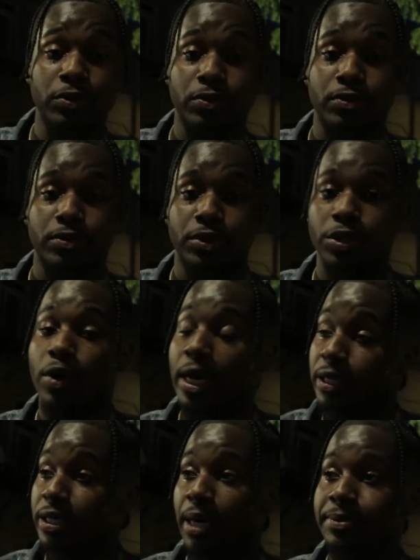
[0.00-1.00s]
You know, I
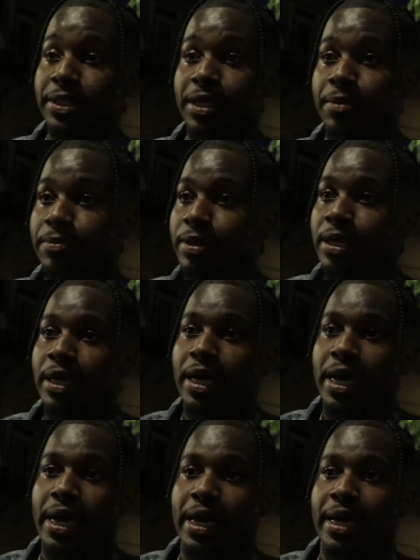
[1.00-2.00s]
look up to them,
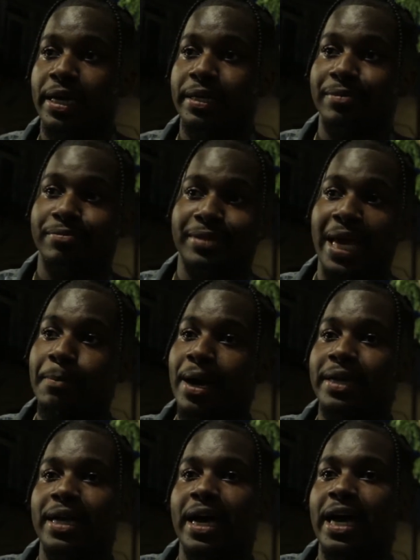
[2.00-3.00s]
and they
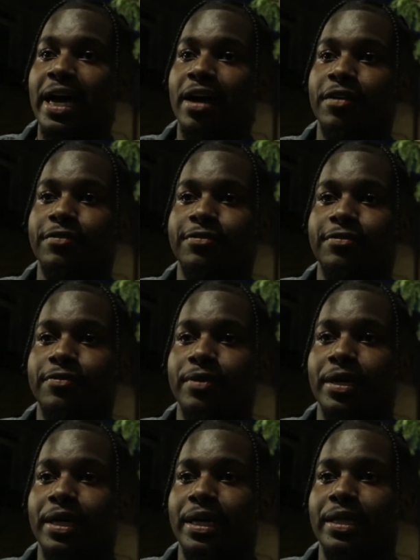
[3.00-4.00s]
might not
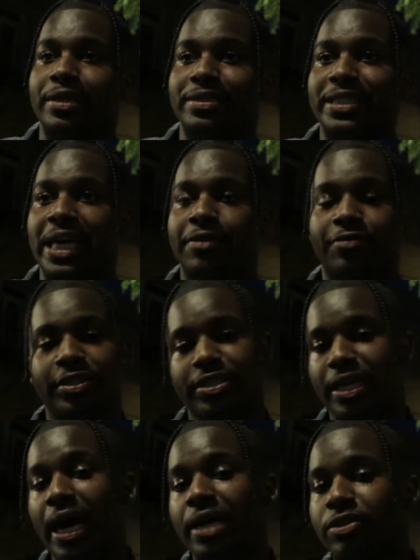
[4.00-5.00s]
have the same
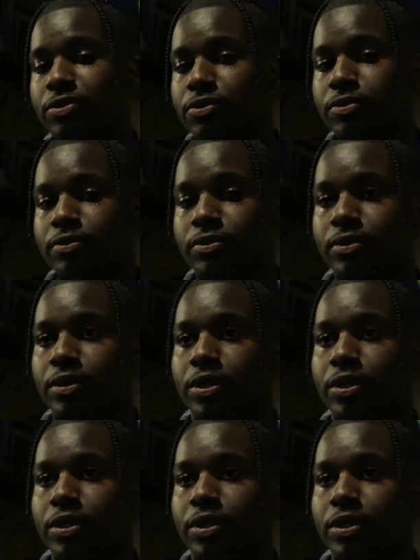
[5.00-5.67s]
vision I do.